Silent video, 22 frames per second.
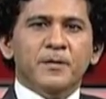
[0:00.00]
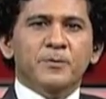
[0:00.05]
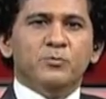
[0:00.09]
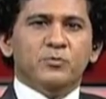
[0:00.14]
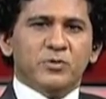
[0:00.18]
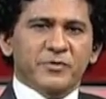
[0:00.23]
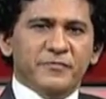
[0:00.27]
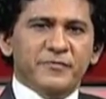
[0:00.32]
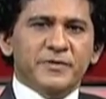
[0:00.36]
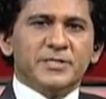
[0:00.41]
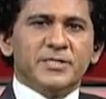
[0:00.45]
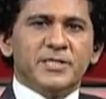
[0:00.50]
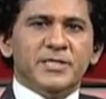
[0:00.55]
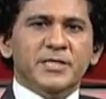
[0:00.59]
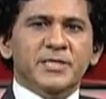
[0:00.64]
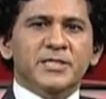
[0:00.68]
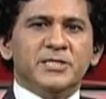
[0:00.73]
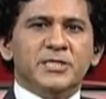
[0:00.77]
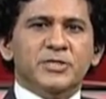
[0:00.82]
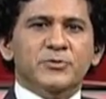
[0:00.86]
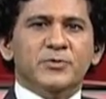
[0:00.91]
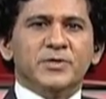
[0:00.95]

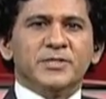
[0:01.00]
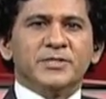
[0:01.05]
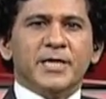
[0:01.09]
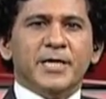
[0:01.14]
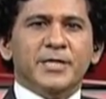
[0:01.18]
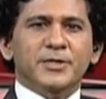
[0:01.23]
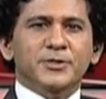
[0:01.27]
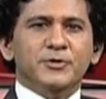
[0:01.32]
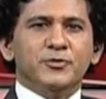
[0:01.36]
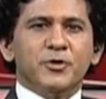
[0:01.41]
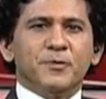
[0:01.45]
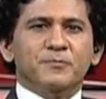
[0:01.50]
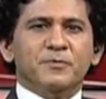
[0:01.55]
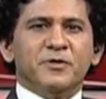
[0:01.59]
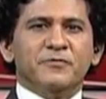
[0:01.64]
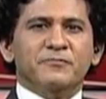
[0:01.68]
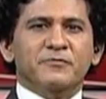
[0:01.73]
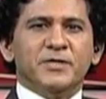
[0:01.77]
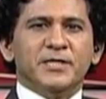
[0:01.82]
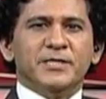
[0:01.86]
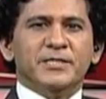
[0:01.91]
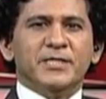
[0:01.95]
Previously, she was editor of the
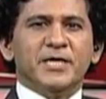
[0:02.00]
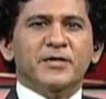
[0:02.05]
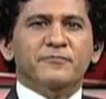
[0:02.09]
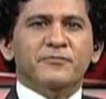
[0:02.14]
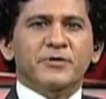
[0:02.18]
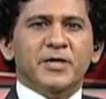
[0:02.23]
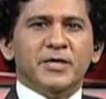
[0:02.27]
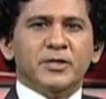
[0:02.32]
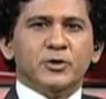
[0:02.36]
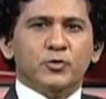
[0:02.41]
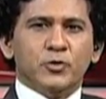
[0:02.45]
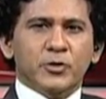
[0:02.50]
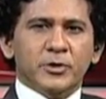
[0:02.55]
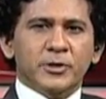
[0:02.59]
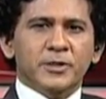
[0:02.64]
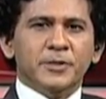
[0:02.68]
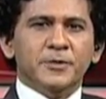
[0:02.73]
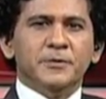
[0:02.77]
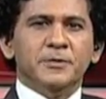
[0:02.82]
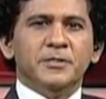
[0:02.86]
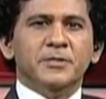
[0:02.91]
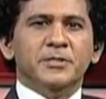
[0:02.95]
Philadelphia
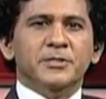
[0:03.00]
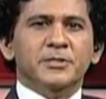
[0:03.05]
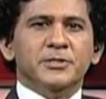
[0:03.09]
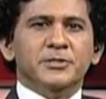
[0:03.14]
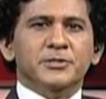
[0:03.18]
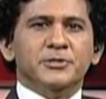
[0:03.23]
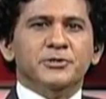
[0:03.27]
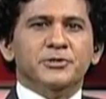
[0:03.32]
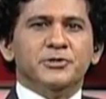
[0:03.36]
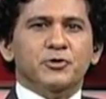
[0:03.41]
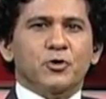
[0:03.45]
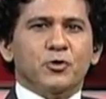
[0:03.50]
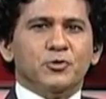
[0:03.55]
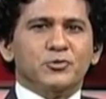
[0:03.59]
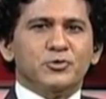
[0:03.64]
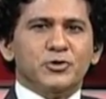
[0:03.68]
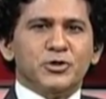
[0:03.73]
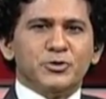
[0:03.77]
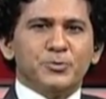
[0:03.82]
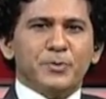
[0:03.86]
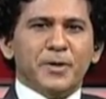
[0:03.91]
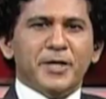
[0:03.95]
Inquirer. She
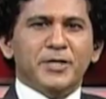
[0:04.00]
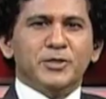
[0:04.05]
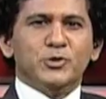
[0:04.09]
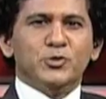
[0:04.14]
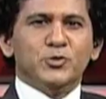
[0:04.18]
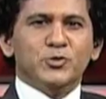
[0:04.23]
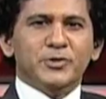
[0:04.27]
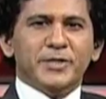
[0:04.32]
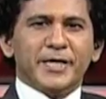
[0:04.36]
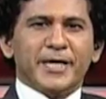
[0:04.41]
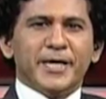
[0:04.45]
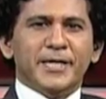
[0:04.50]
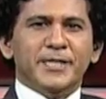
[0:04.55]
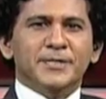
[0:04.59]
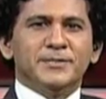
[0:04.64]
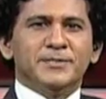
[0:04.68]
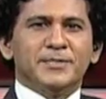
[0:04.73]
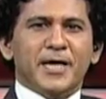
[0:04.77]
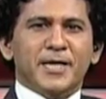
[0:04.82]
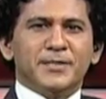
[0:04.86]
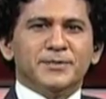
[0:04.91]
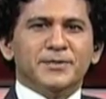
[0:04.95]
also spent 2
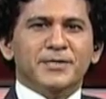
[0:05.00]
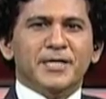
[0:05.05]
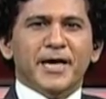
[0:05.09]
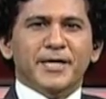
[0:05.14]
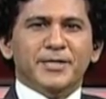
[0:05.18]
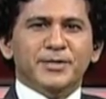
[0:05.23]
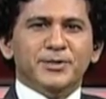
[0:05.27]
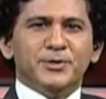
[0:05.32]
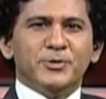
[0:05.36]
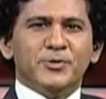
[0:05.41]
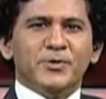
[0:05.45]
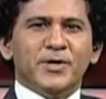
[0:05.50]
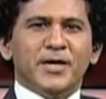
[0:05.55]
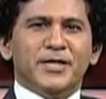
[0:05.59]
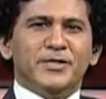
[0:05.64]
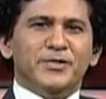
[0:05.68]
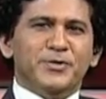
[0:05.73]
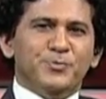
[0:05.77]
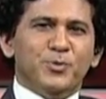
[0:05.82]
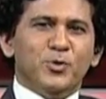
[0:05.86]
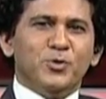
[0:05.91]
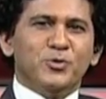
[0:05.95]
decades as an editor
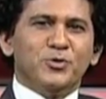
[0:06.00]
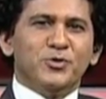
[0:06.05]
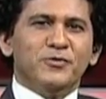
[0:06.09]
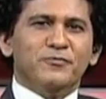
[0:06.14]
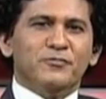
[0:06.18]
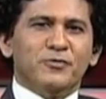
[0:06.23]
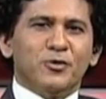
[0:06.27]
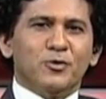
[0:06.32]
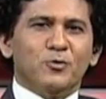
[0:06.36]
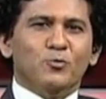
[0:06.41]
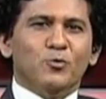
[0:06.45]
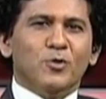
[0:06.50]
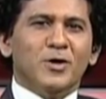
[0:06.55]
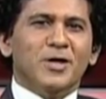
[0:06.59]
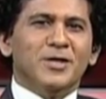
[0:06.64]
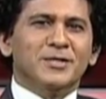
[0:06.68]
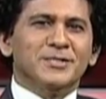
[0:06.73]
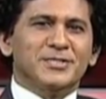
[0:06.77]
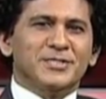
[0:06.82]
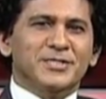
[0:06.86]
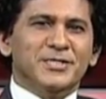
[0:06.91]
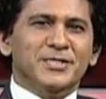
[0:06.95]
and reporter for
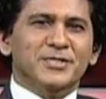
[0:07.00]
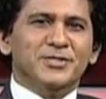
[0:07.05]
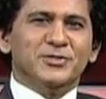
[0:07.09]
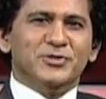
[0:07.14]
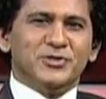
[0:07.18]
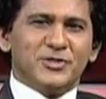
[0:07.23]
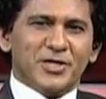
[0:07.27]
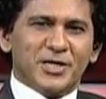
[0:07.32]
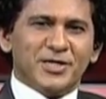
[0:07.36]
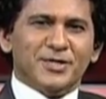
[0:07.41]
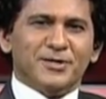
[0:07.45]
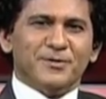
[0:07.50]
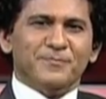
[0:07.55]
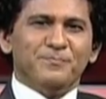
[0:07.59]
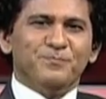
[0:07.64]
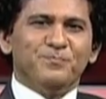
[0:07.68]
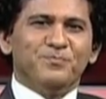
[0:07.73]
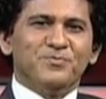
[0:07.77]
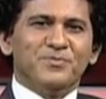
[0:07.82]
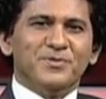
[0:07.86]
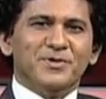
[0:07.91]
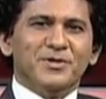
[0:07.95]
Wall Street Journal,
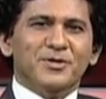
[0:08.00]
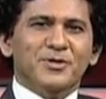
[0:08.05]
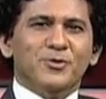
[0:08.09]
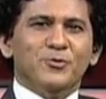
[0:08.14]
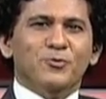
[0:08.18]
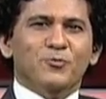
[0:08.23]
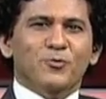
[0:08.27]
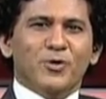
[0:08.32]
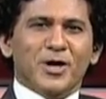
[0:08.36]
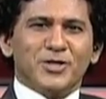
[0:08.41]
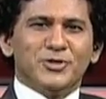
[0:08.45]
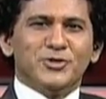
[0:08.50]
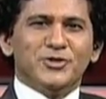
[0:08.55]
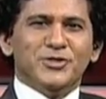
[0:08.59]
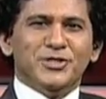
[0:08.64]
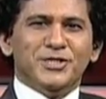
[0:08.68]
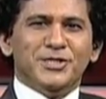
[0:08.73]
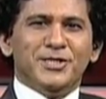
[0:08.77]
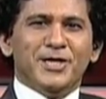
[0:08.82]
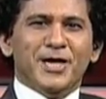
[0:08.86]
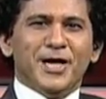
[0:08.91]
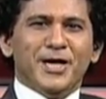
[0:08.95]
where
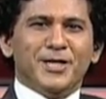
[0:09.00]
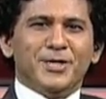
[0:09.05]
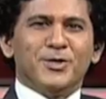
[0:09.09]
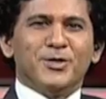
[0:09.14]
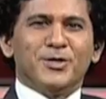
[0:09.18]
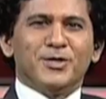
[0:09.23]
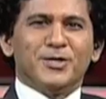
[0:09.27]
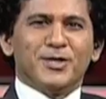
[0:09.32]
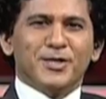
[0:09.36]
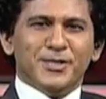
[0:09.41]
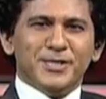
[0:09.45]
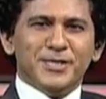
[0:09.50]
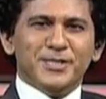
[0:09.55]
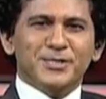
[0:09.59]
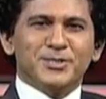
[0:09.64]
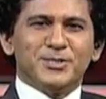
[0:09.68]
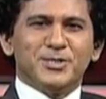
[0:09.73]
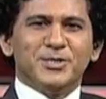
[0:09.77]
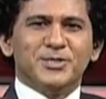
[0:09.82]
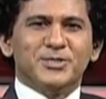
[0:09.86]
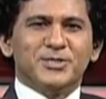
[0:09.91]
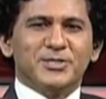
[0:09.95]
she and her
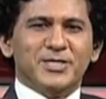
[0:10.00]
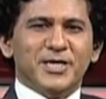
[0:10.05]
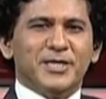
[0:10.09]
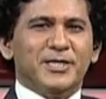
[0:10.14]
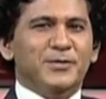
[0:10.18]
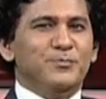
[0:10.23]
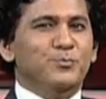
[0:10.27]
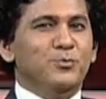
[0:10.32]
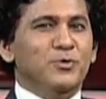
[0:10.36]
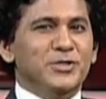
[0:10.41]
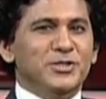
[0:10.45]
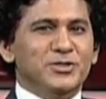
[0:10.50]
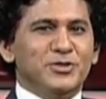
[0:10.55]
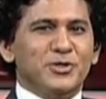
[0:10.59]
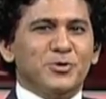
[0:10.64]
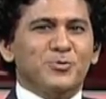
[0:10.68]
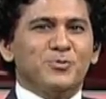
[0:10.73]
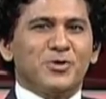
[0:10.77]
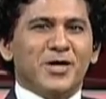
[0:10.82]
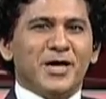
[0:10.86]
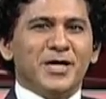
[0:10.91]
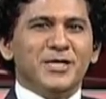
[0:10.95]
colleagues shared a Pulitzer
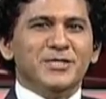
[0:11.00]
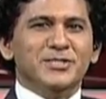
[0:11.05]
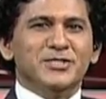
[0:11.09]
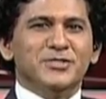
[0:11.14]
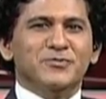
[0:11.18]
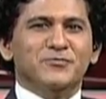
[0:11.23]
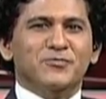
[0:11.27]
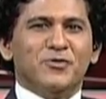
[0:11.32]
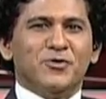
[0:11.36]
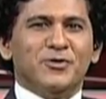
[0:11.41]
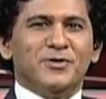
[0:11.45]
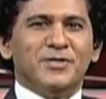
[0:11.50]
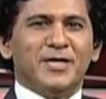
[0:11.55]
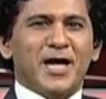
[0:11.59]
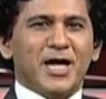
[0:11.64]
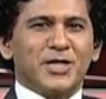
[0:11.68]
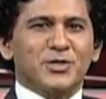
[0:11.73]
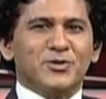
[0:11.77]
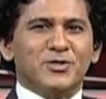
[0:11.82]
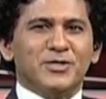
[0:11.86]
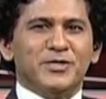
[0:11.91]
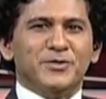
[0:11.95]
Prize for
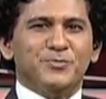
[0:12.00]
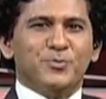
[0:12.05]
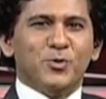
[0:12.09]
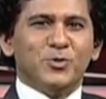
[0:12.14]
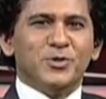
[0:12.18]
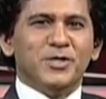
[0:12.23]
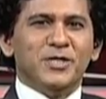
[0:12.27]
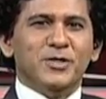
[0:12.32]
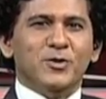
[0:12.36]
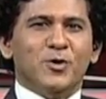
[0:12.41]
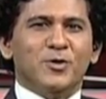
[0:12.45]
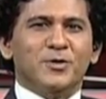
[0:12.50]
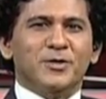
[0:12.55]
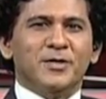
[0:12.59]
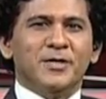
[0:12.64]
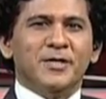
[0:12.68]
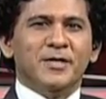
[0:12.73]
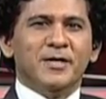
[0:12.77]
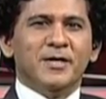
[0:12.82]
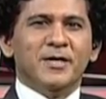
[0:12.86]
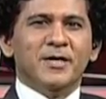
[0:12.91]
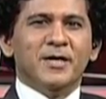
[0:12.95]
national reporting on
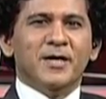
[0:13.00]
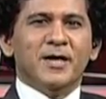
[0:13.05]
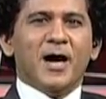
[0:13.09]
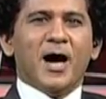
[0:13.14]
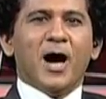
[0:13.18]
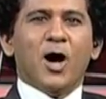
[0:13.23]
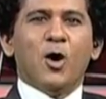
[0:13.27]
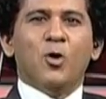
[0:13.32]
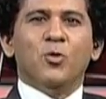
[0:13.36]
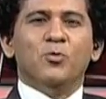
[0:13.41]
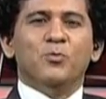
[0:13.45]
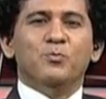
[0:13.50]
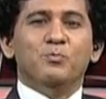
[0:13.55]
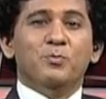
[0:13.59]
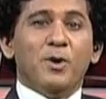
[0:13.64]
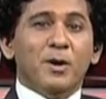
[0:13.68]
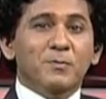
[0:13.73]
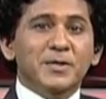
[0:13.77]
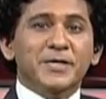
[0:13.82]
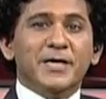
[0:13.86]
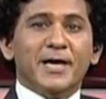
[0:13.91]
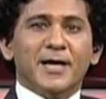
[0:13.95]
how
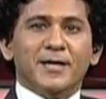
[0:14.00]
public